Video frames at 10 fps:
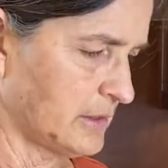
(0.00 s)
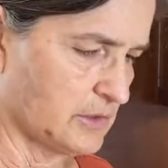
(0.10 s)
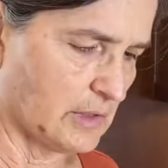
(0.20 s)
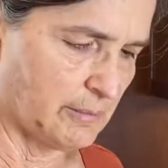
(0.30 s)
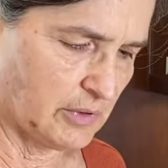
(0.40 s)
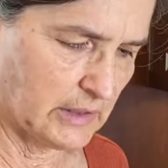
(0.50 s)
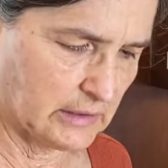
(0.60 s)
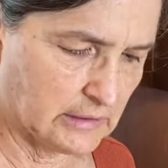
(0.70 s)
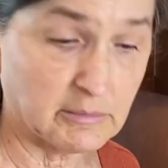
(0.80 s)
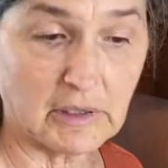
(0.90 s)
So I'm putting a
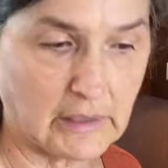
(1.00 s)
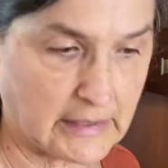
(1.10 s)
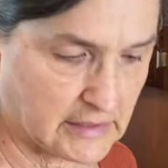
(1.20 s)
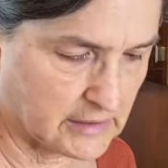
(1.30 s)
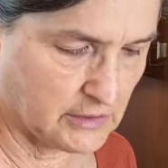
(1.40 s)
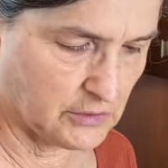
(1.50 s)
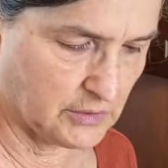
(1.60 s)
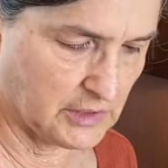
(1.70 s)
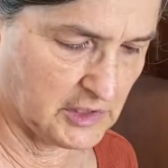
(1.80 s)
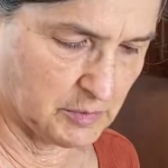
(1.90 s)
little bit less than 2
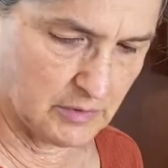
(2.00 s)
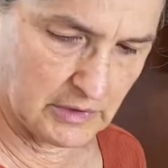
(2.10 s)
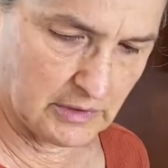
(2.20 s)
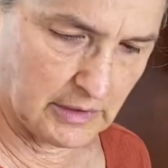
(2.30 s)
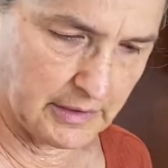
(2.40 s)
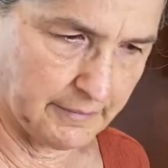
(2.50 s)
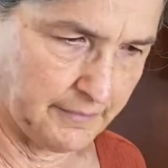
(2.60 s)
teaspoons in there.